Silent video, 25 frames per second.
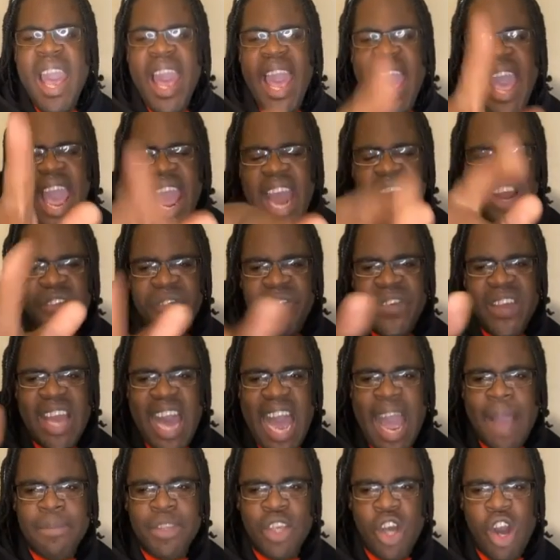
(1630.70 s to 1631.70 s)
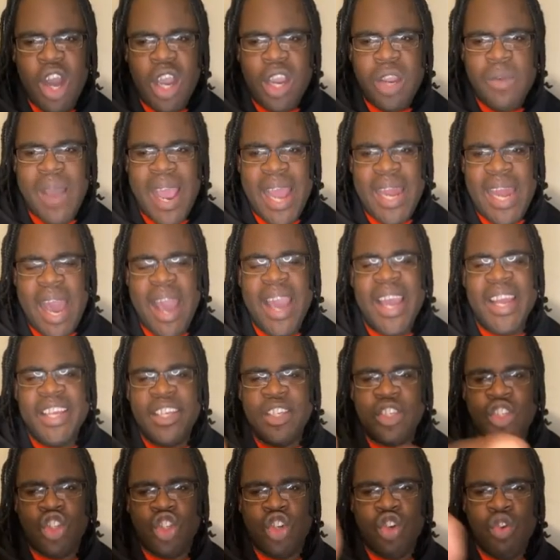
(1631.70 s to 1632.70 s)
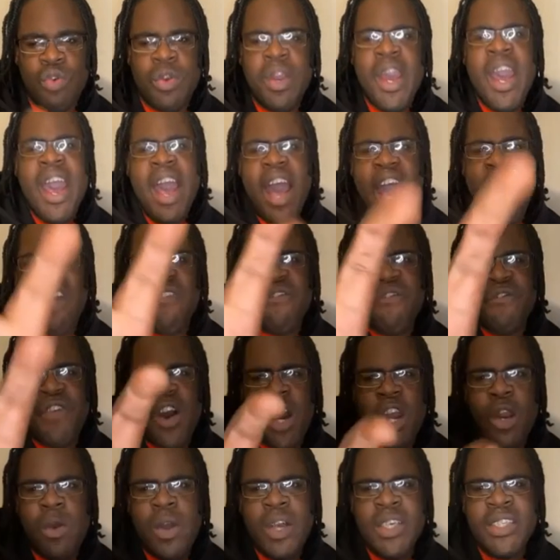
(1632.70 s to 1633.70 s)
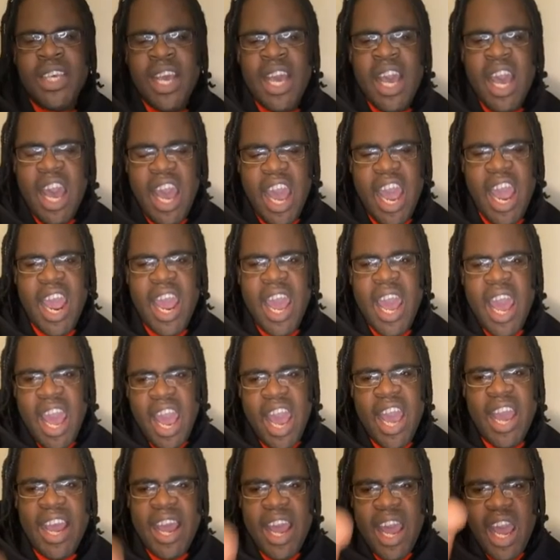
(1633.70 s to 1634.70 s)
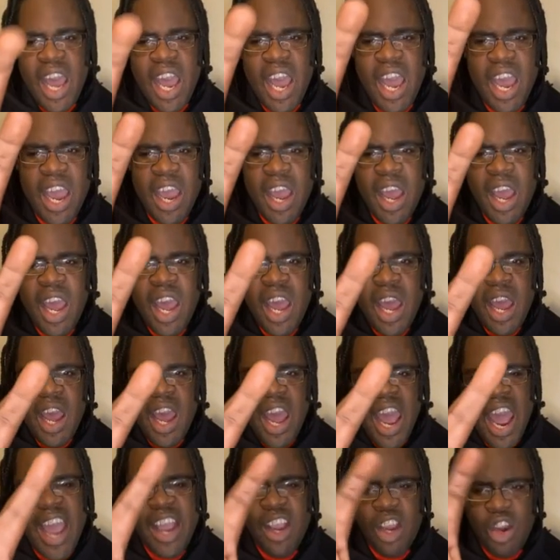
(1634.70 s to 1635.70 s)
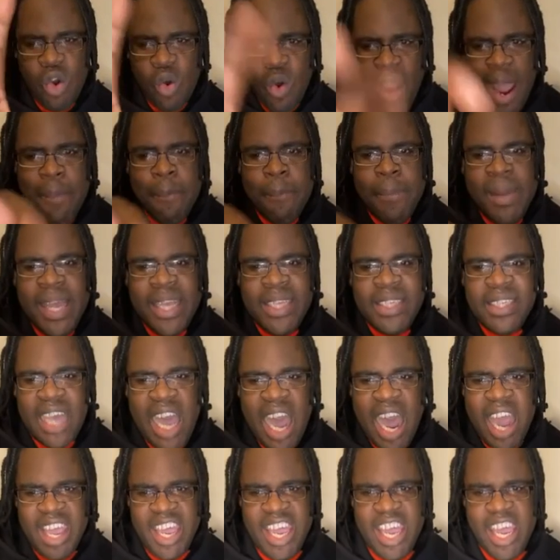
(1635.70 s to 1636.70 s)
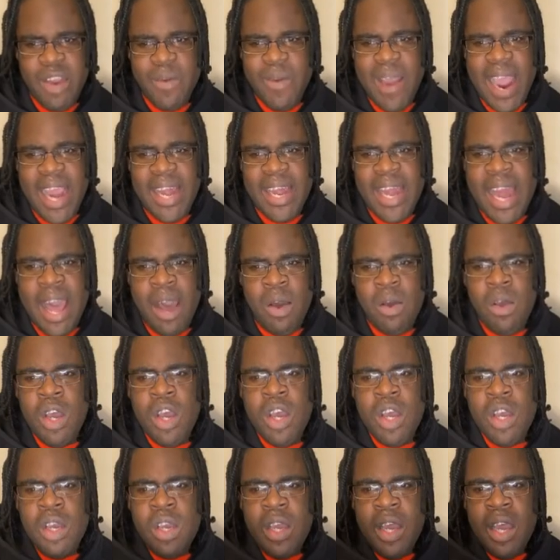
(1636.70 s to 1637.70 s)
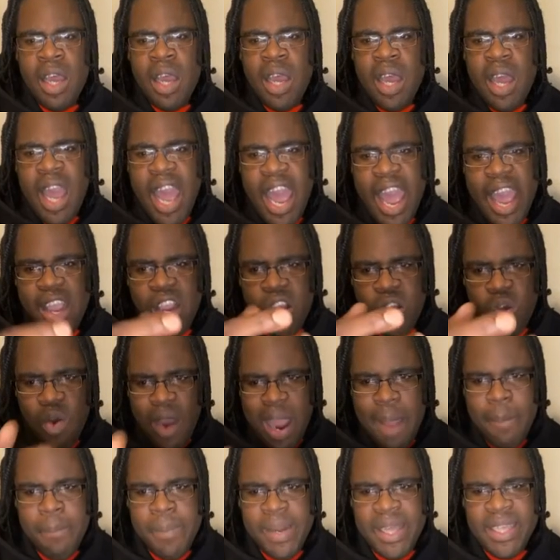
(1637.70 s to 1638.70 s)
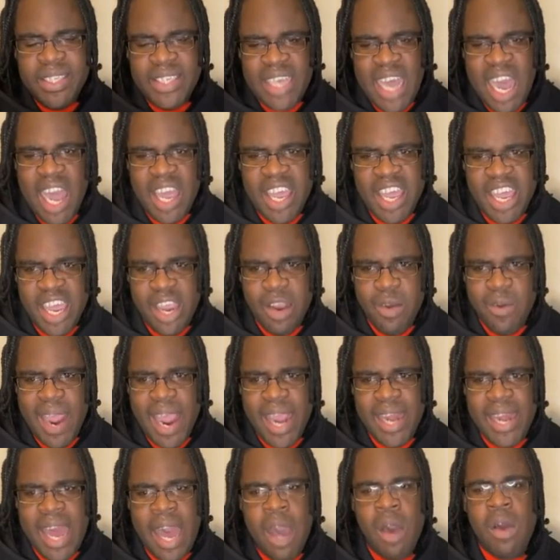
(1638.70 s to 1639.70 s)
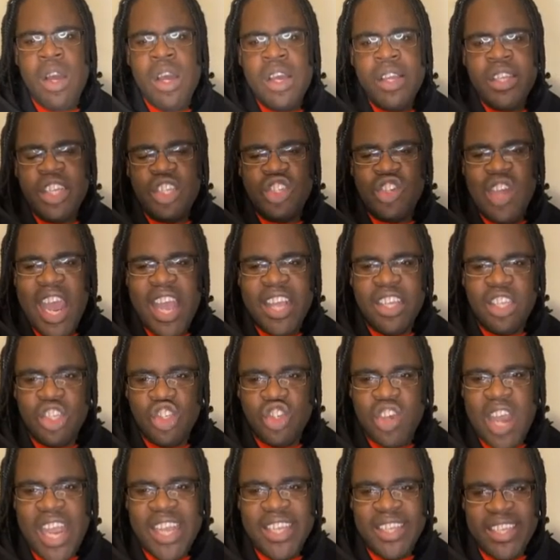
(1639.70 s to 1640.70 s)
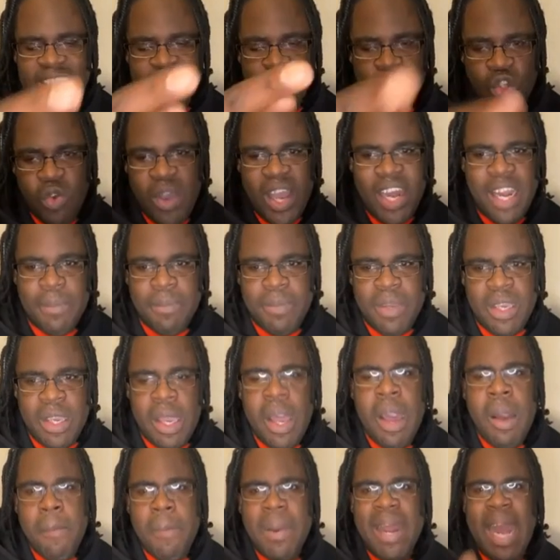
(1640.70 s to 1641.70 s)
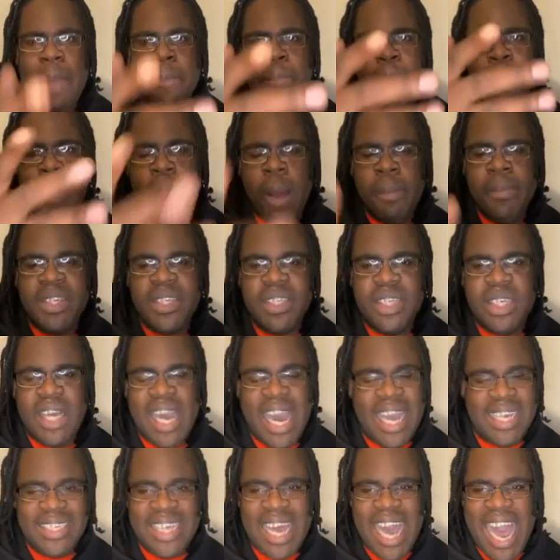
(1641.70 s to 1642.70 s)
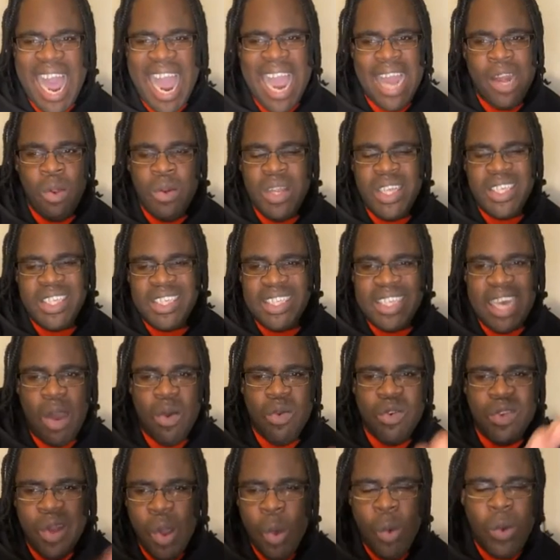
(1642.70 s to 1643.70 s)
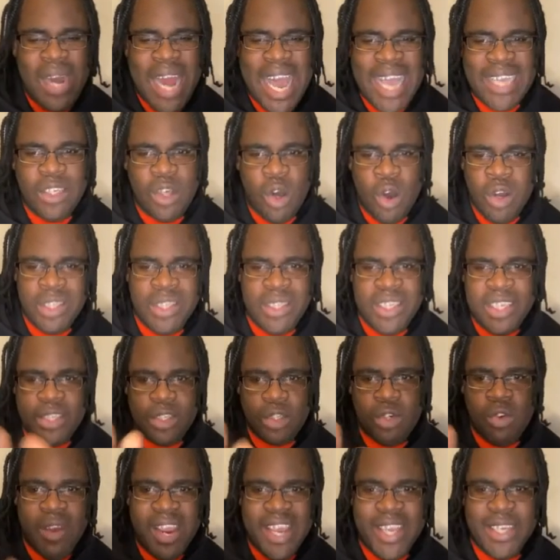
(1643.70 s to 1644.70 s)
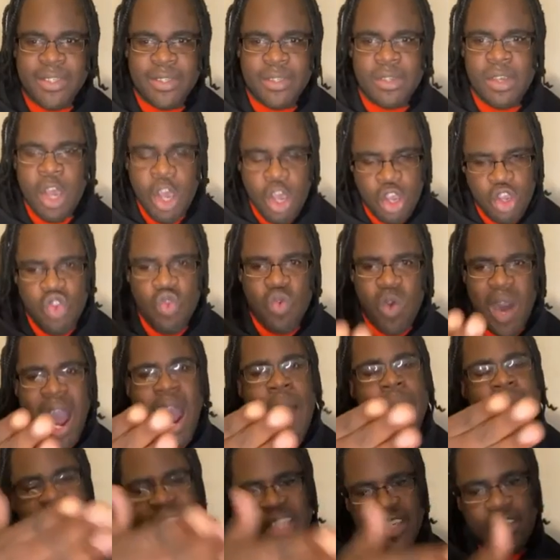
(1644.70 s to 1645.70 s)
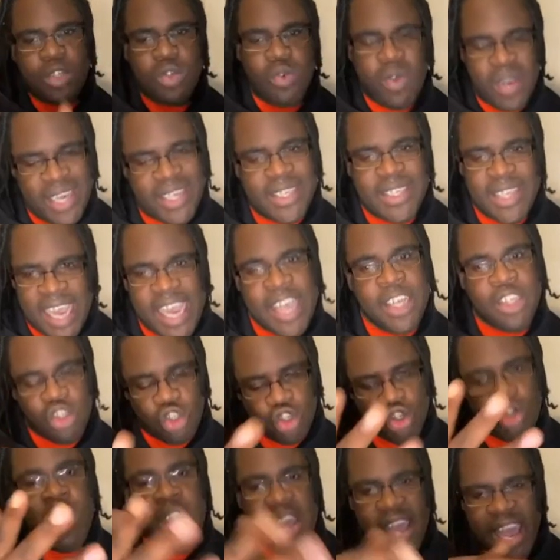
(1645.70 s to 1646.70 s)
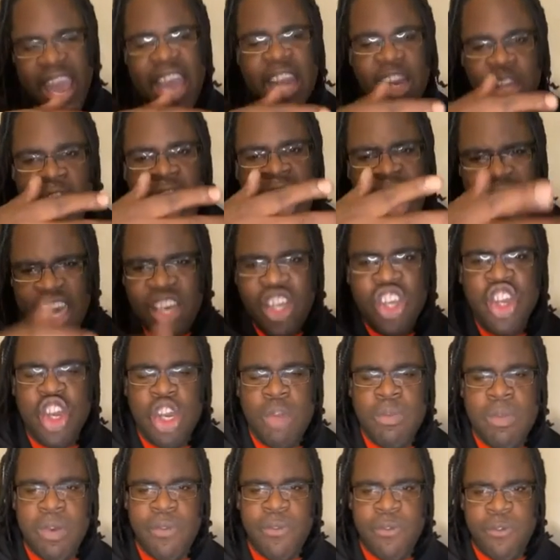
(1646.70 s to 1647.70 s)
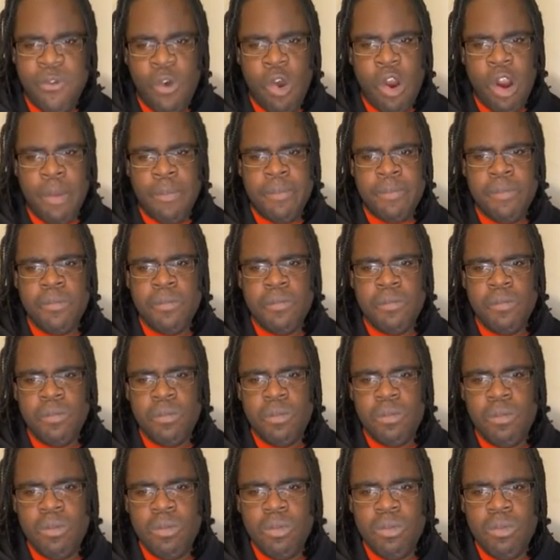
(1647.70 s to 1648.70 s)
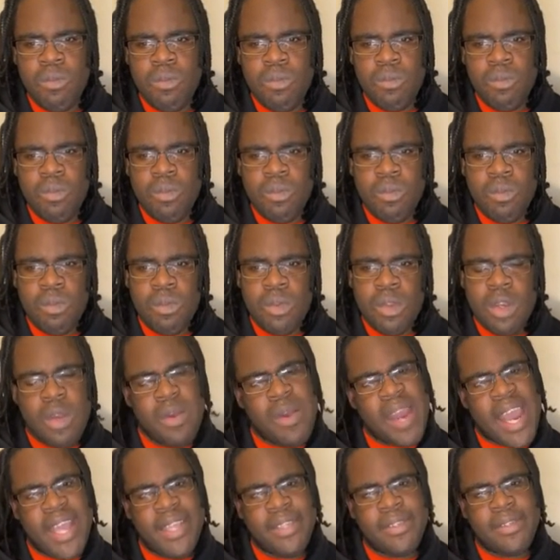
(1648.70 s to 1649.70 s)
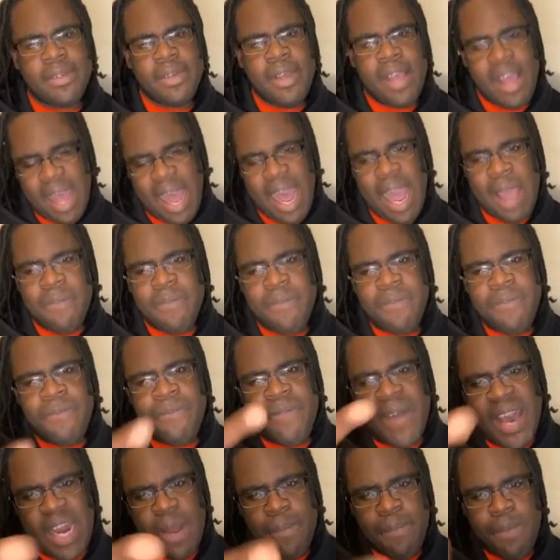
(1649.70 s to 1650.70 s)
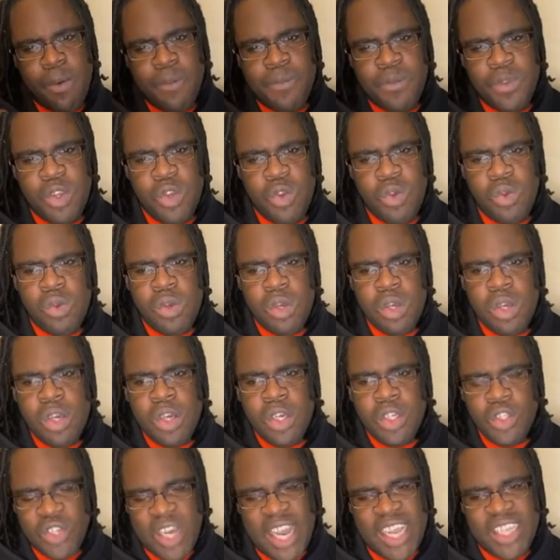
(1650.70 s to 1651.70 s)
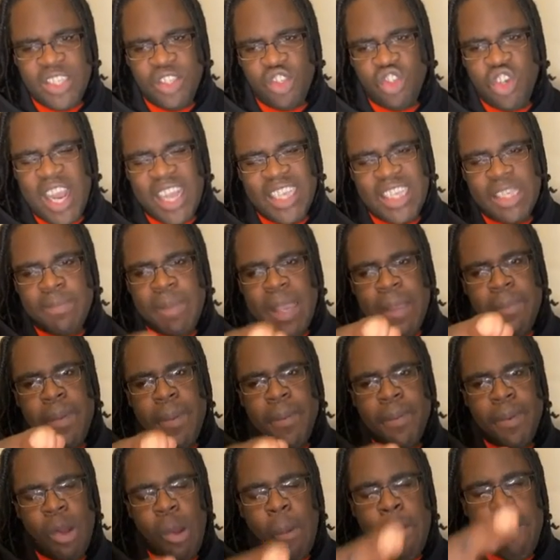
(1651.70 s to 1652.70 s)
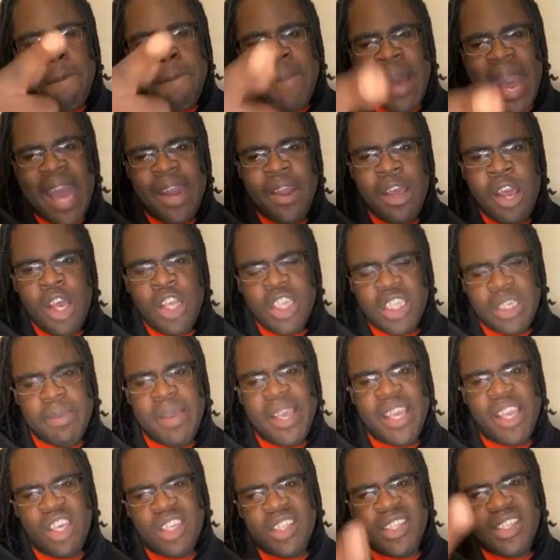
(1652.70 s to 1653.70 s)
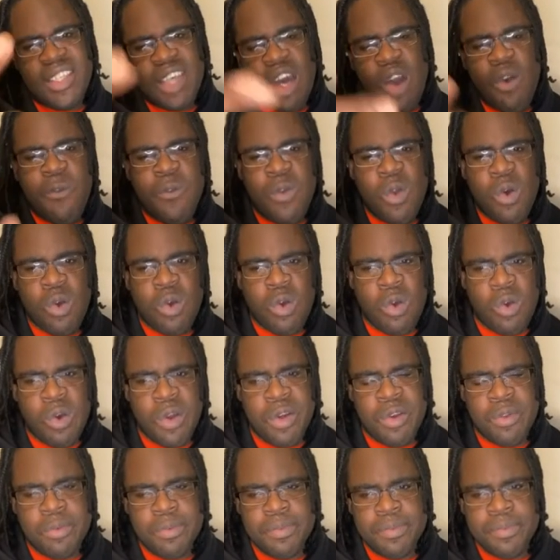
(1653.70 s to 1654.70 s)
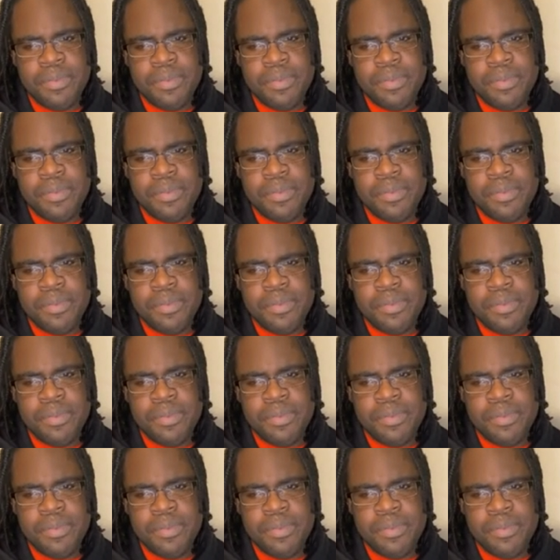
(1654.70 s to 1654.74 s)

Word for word: Anything I'm talking right now, it is true. Her followers, her her her her gremlins are here right now. Her gremlins are here right now to try to try and discredit me. But I promise you guys, I don't need to tell no lies on disgrace. You are a disgrace in tr- in in human form. Right? I'm fed up of you trying trying to make people look bad to make yourself look good.